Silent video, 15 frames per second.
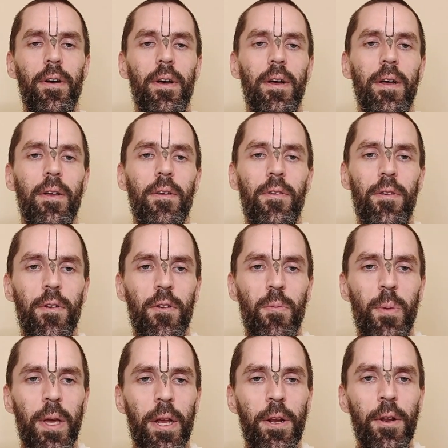so to
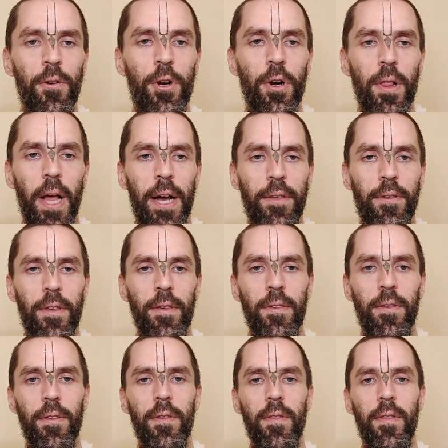speak, neutralizes
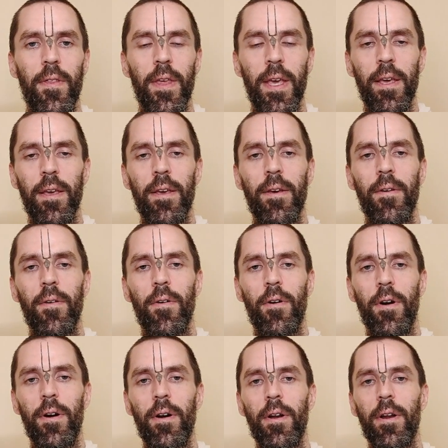
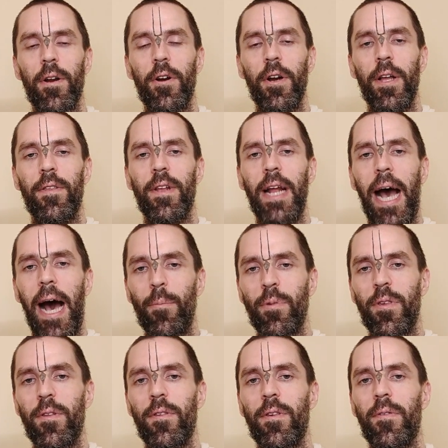or creates an
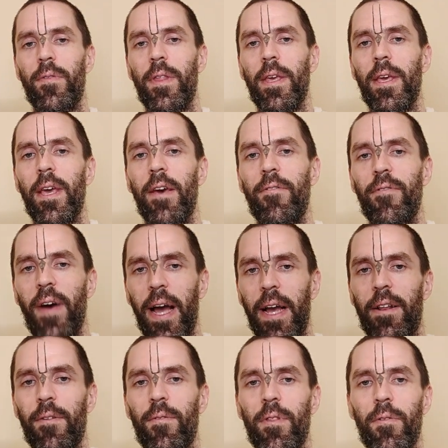absence of the effect
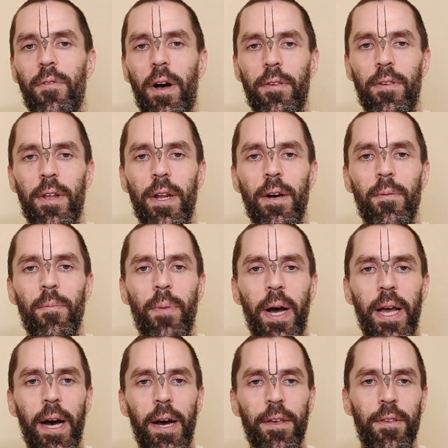of the vasana by
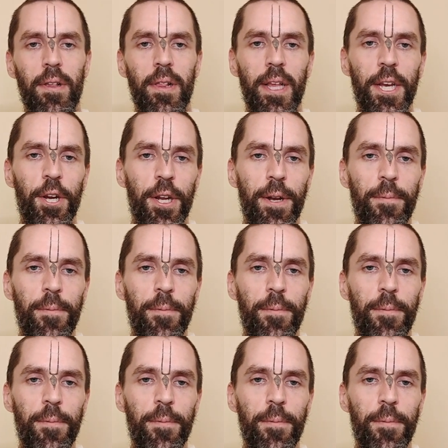isolation.